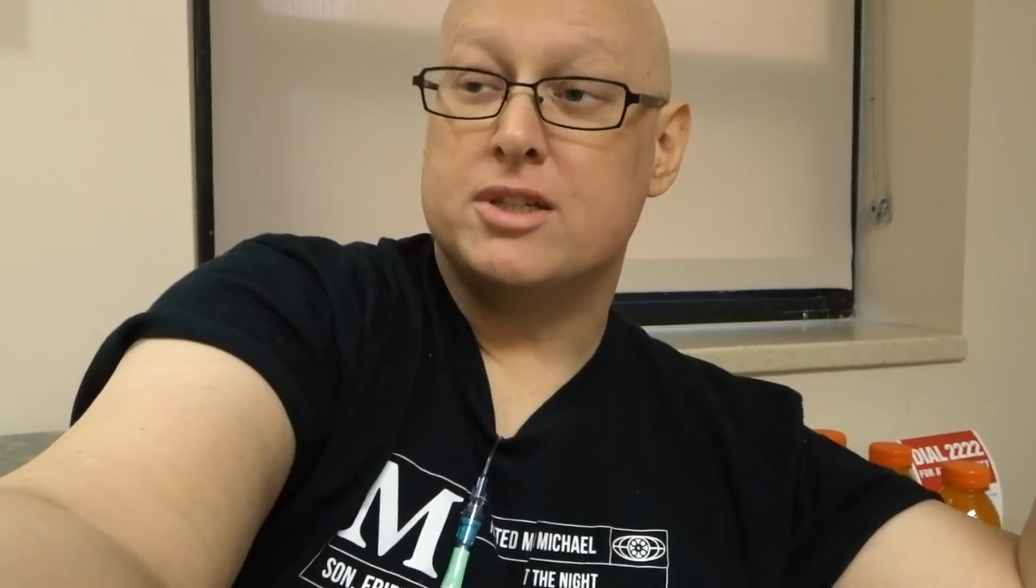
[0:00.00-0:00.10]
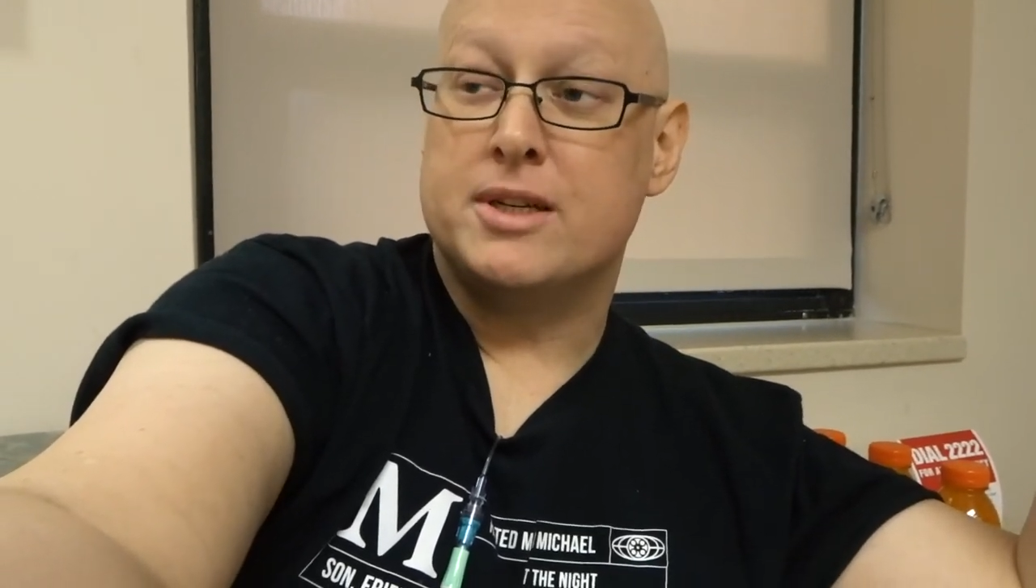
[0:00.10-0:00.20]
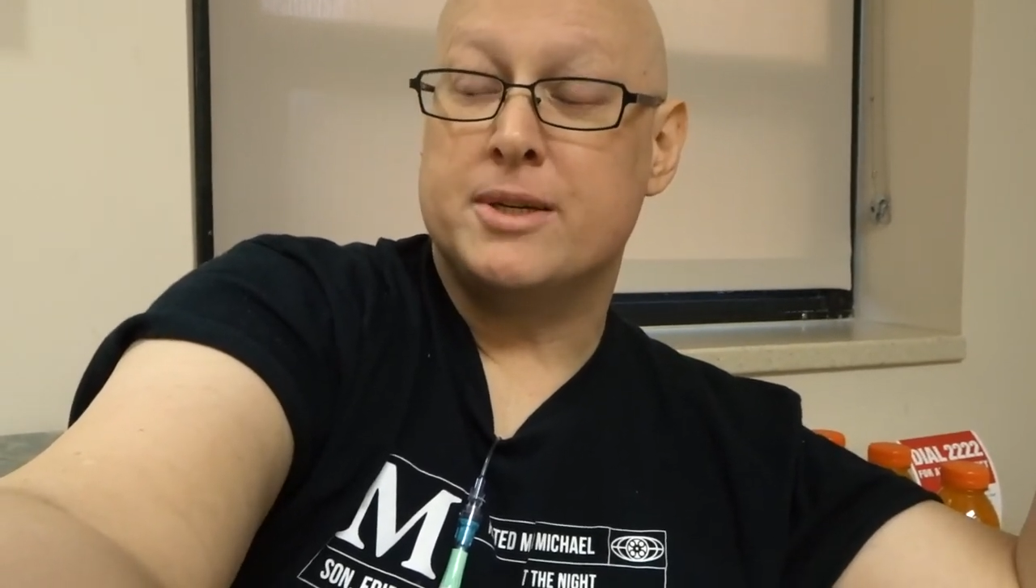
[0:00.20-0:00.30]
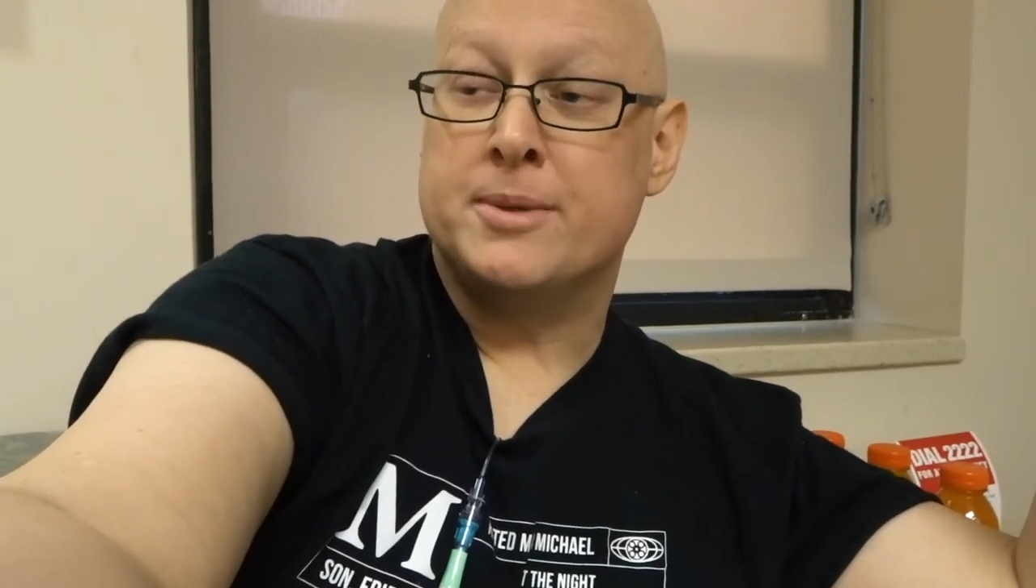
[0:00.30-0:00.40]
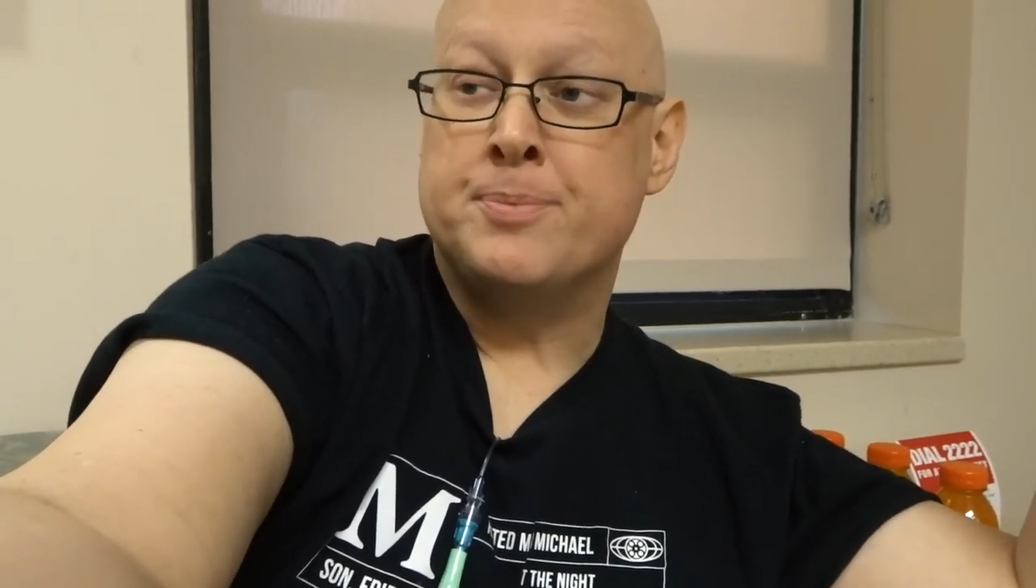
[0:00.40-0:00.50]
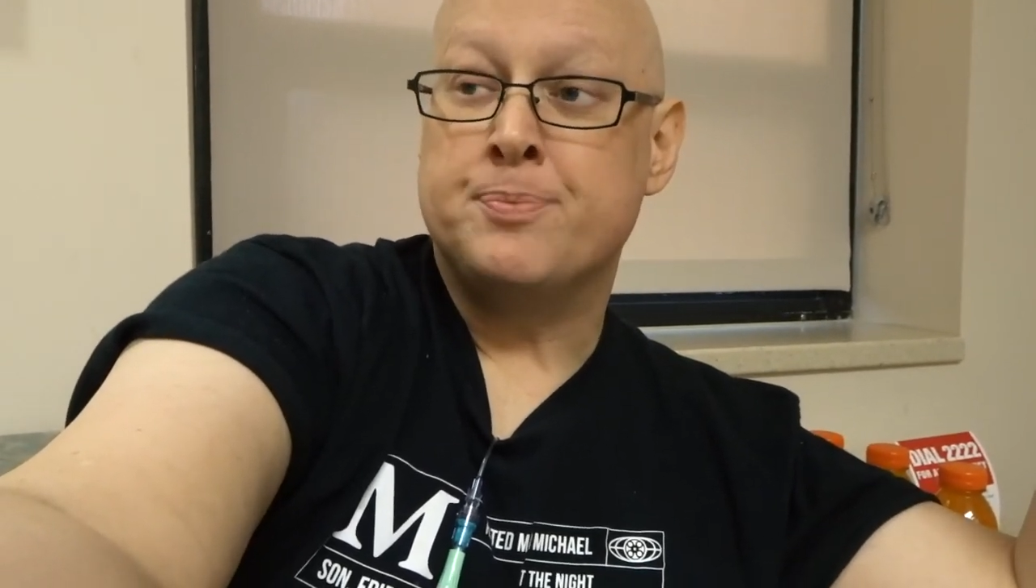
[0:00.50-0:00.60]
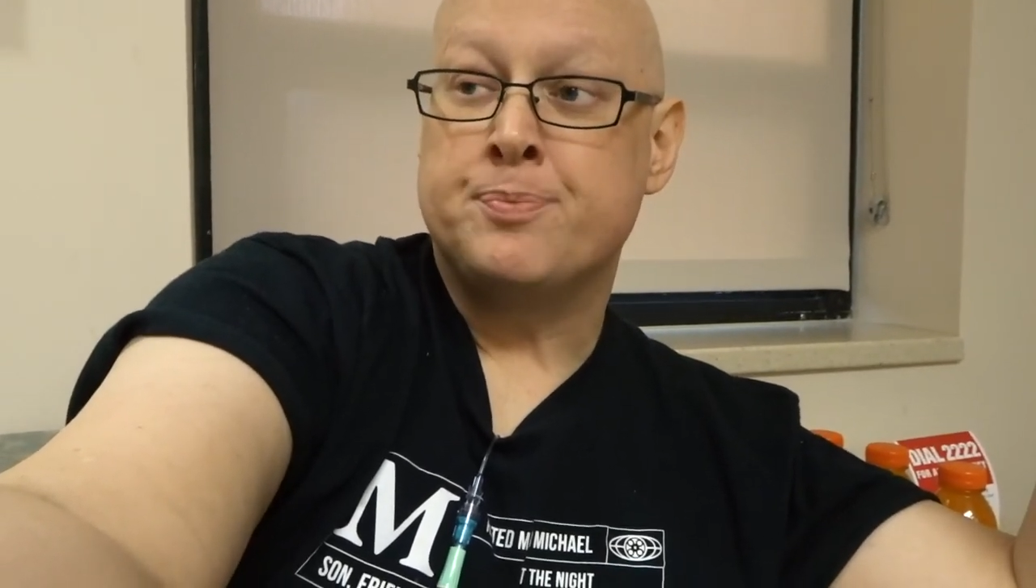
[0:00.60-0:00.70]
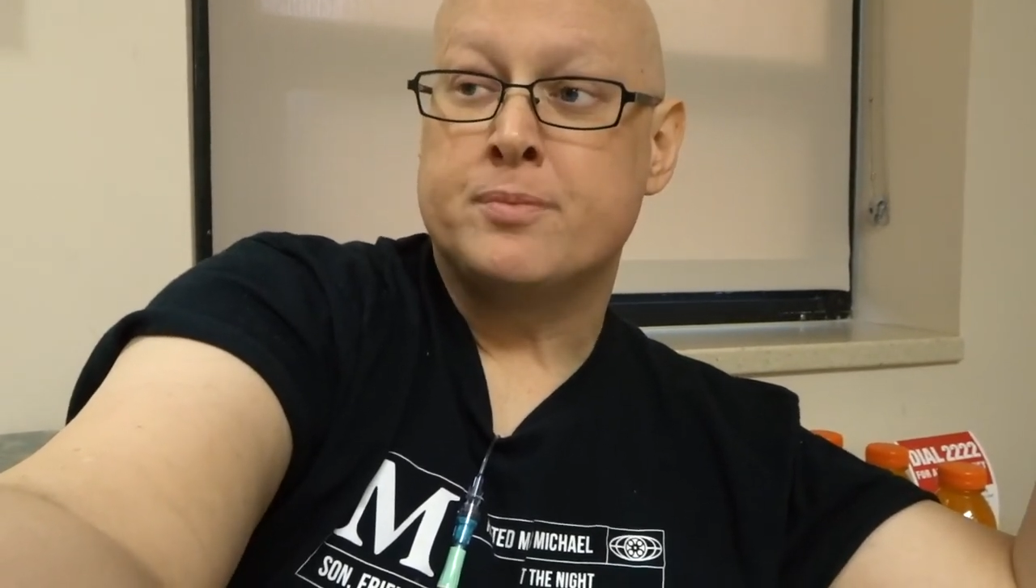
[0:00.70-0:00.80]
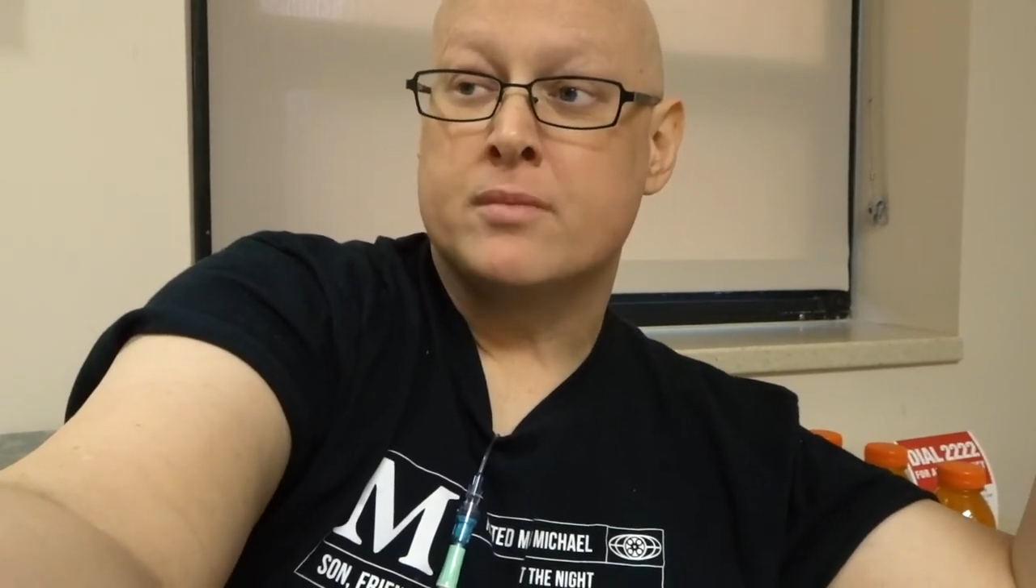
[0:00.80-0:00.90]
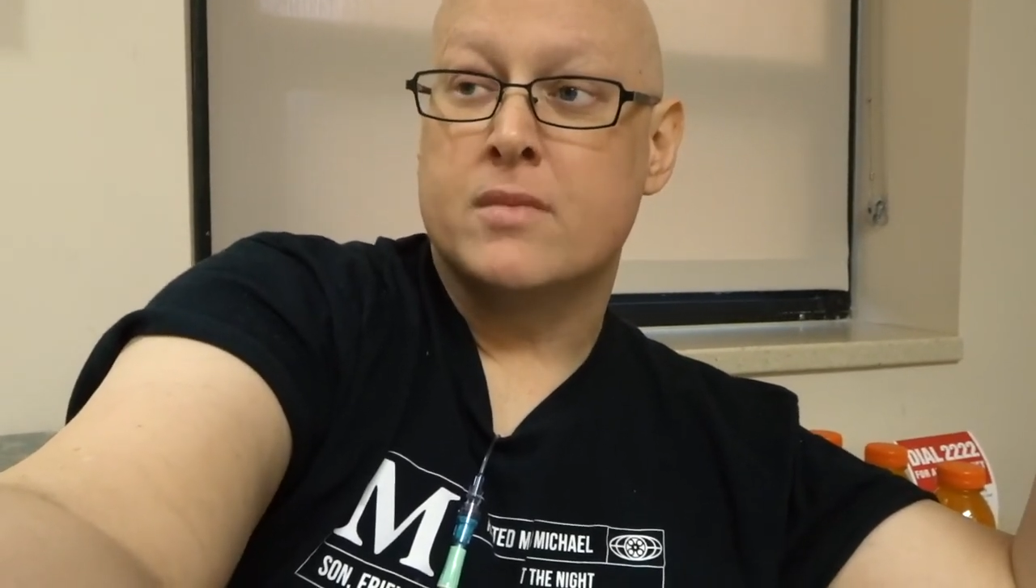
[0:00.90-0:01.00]
Uh,
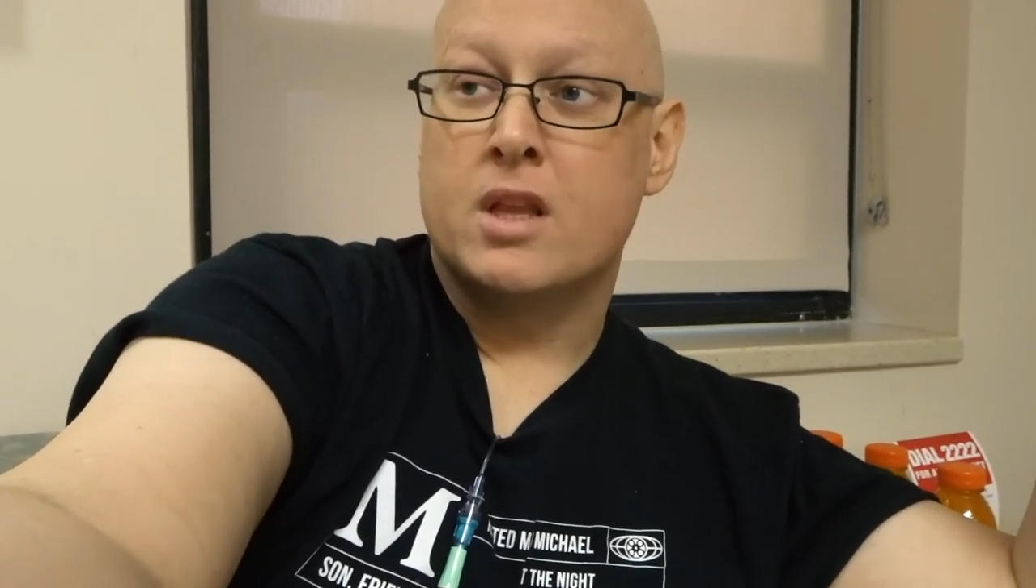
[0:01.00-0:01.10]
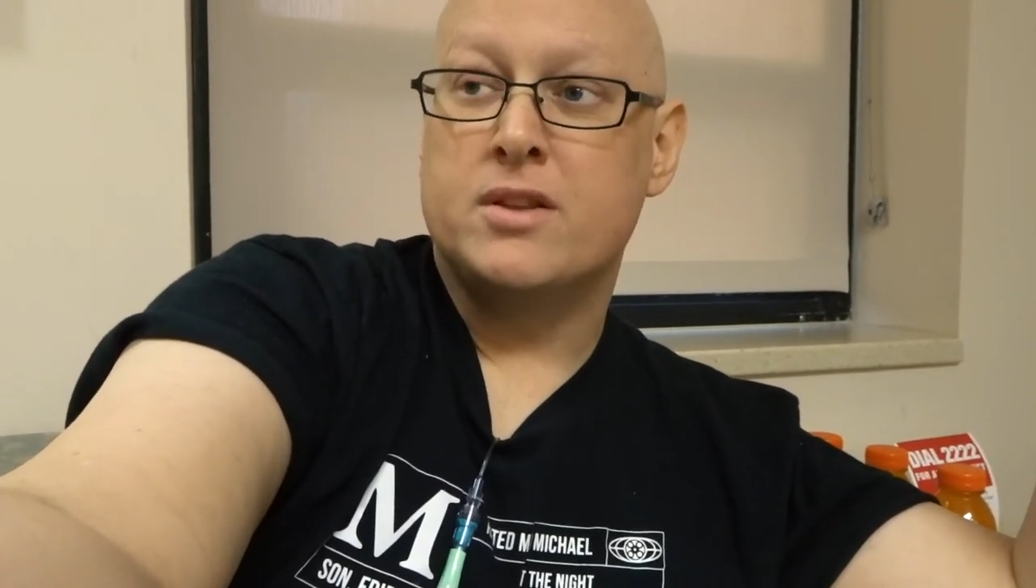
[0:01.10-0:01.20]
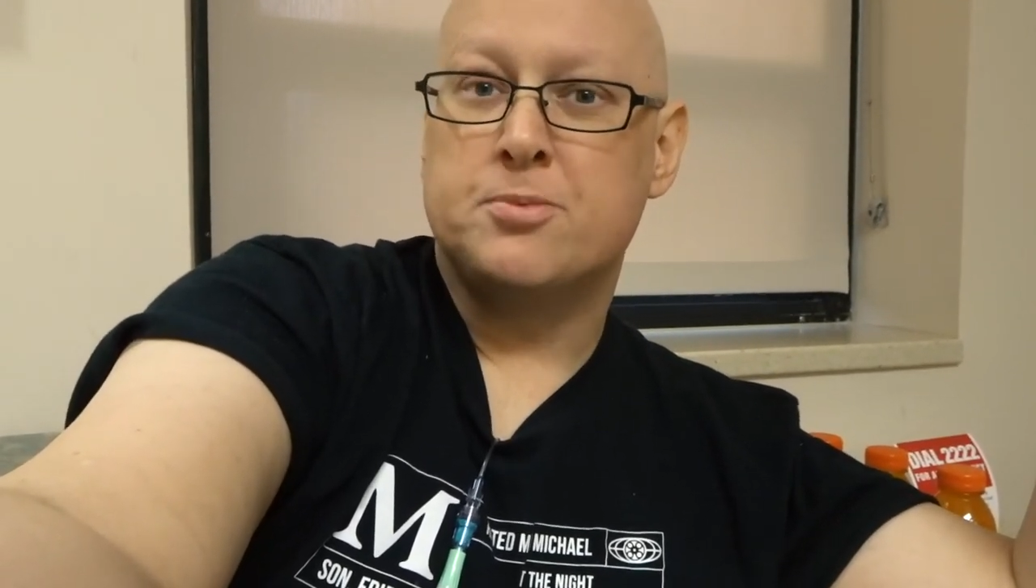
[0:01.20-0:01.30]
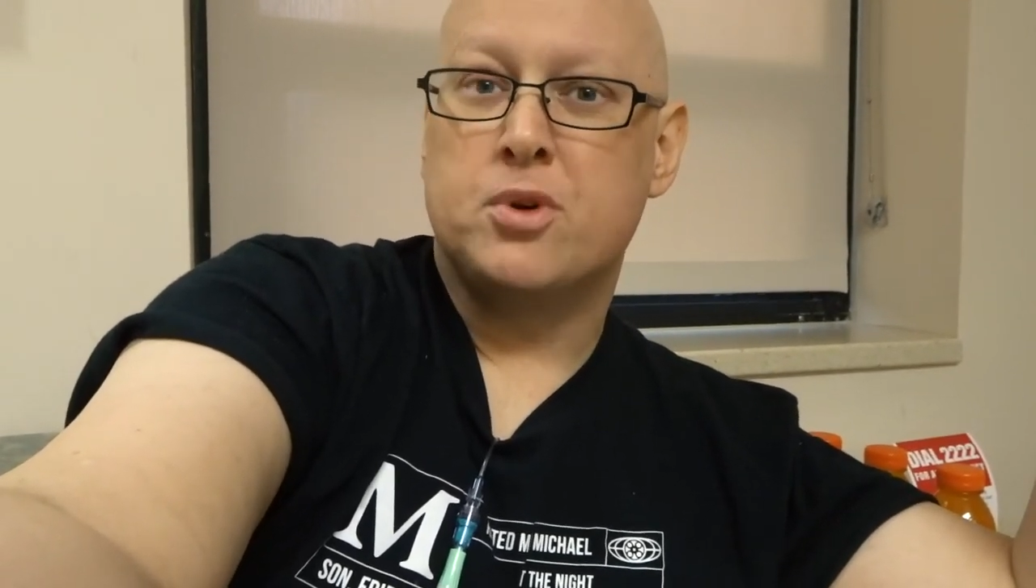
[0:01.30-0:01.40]
this